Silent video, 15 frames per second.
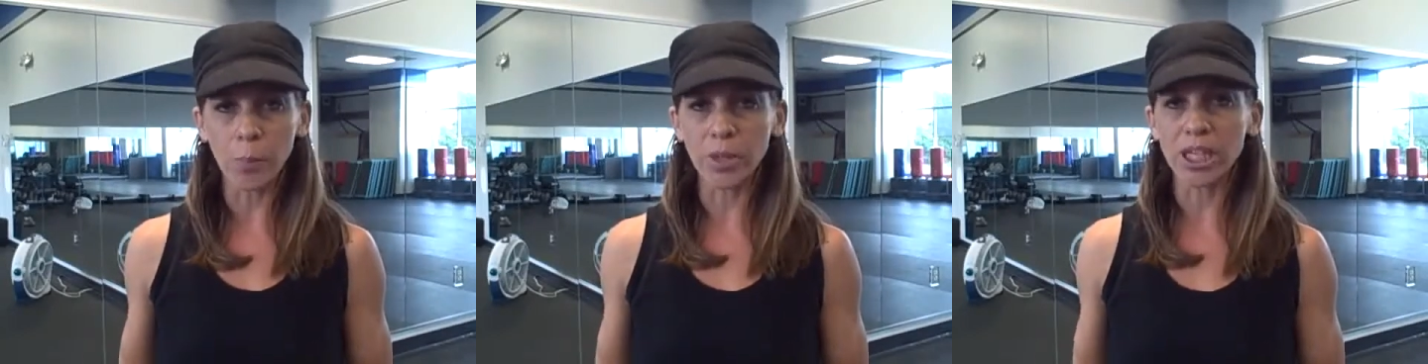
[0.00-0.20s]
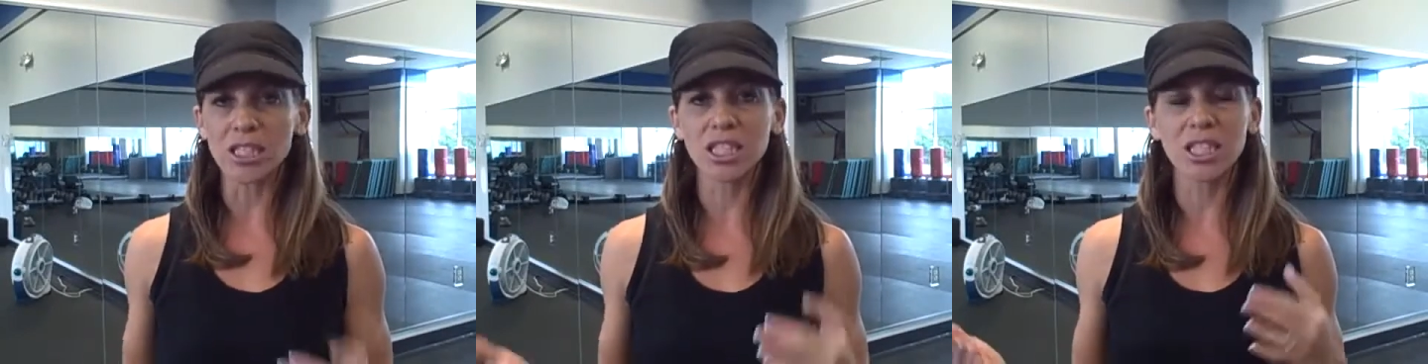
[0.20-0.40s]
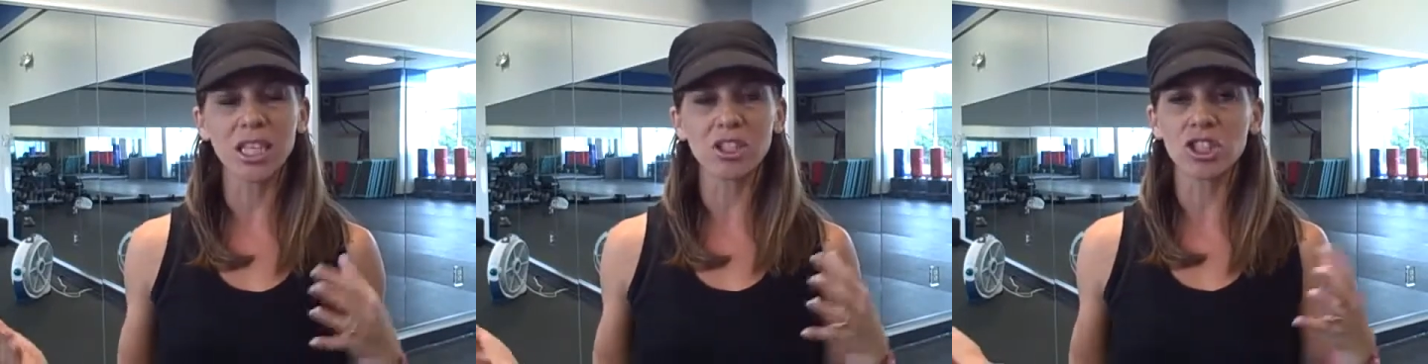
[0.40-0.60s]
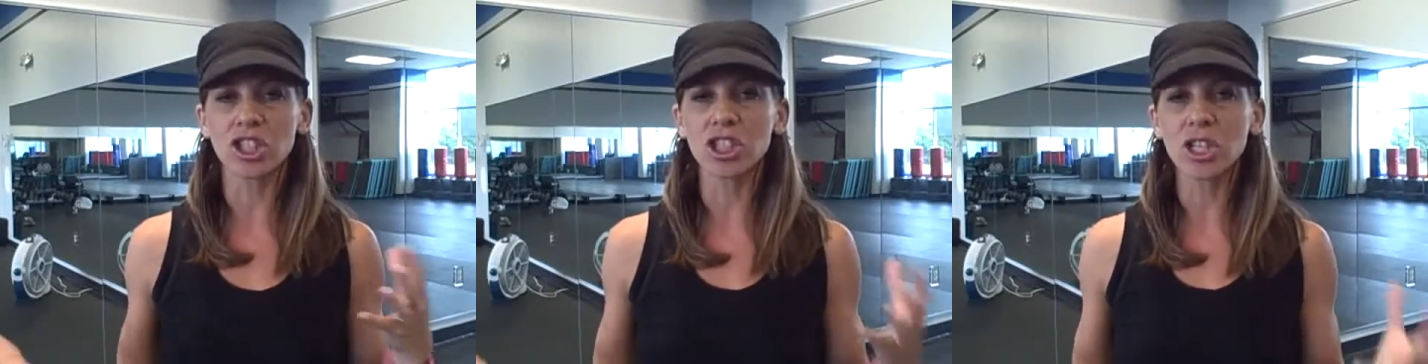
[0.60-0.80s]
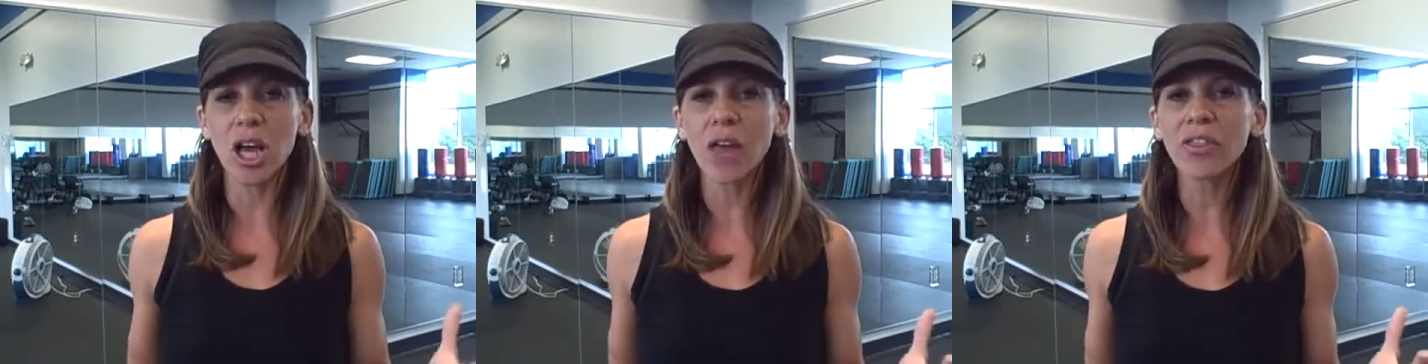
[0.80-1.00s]
because there's
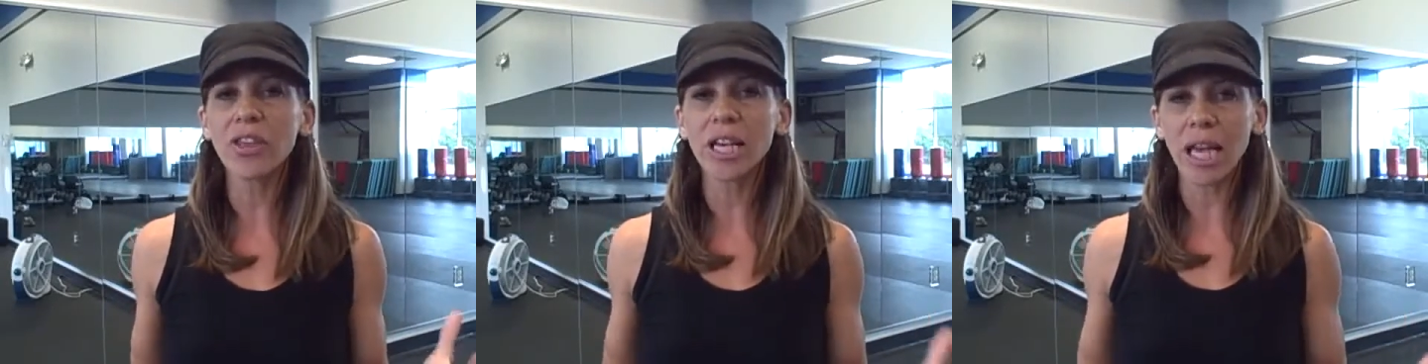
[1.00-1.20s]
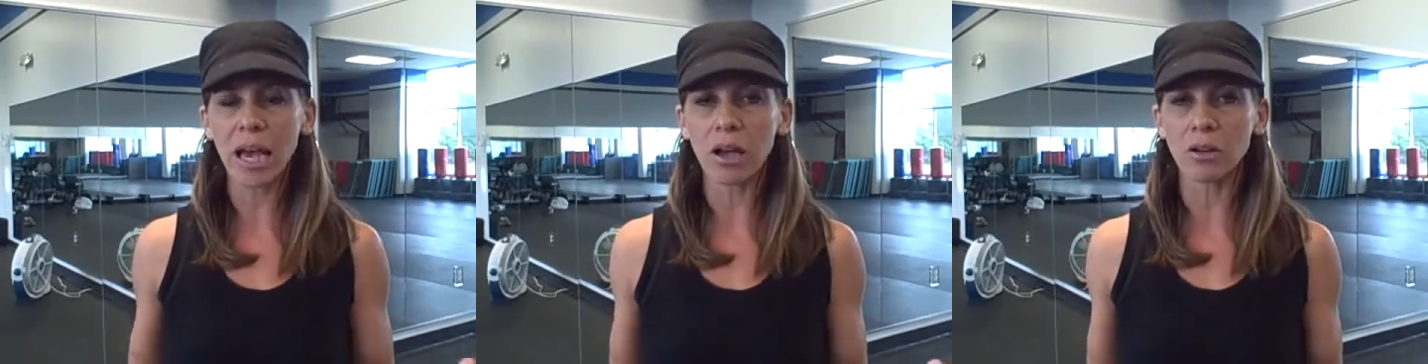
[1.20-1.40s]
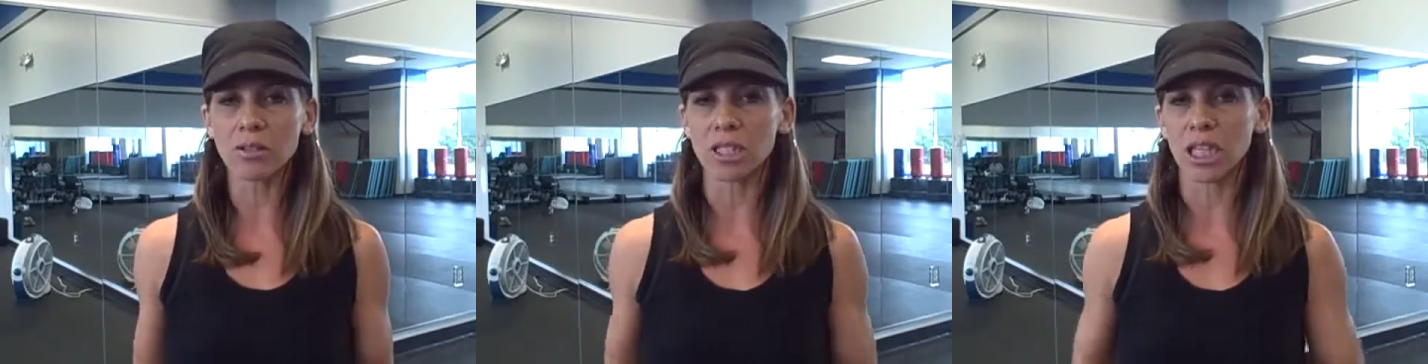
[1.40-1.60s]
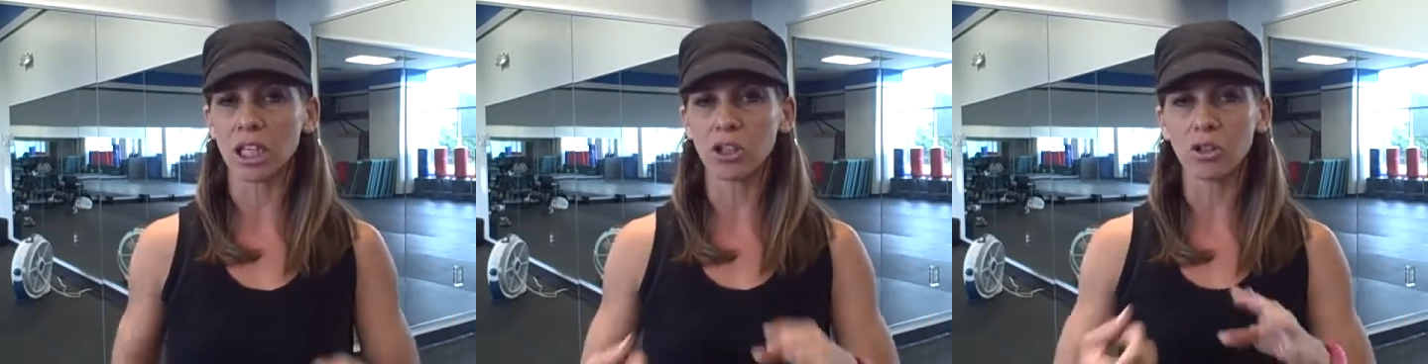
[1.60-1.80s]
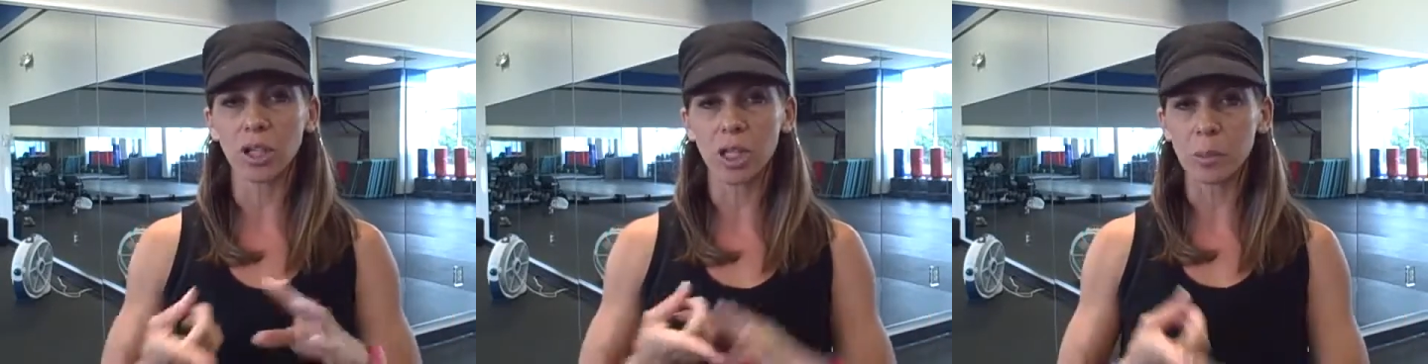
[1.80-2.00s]
nothing else that
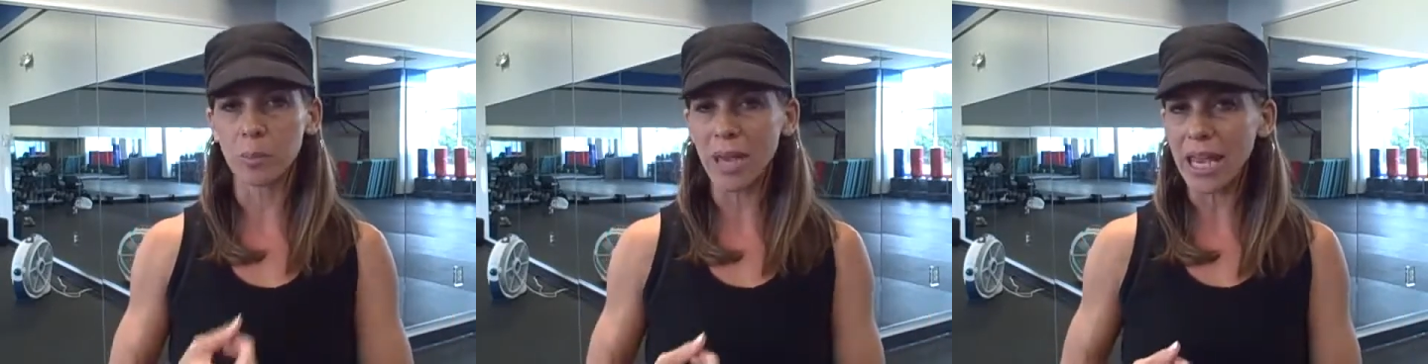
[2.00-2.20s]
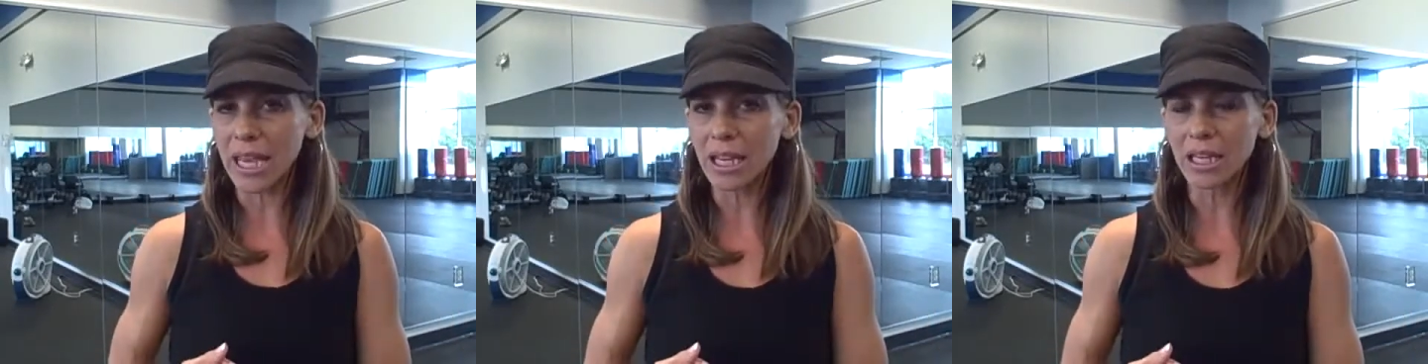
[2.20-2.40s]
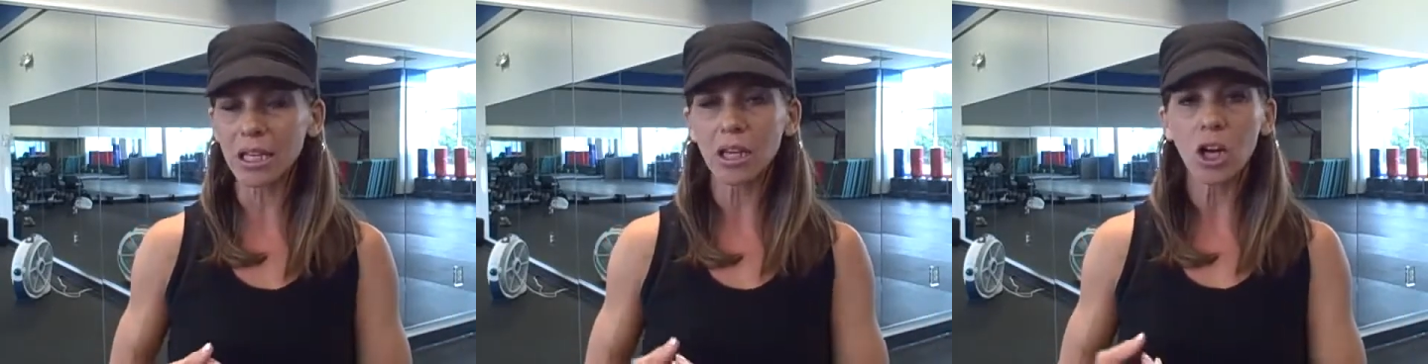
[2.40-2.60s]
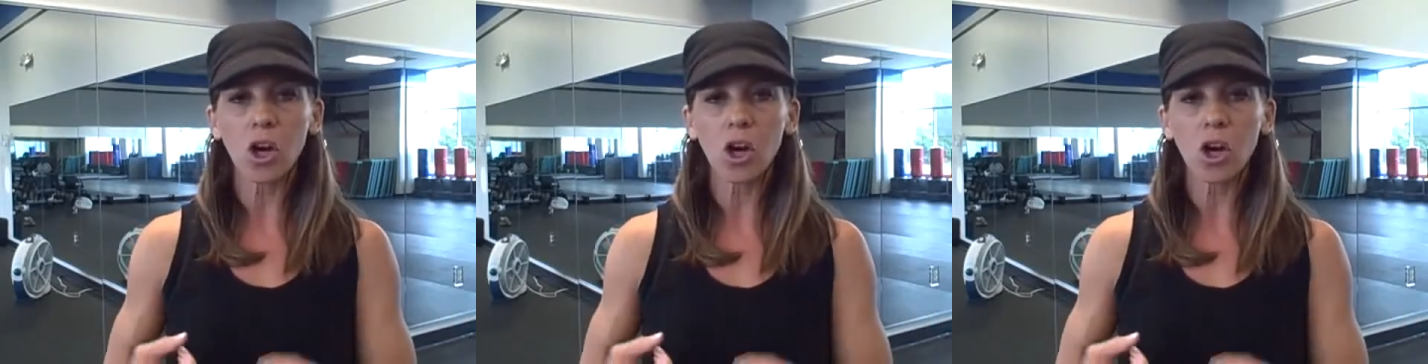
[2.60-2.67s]
you can make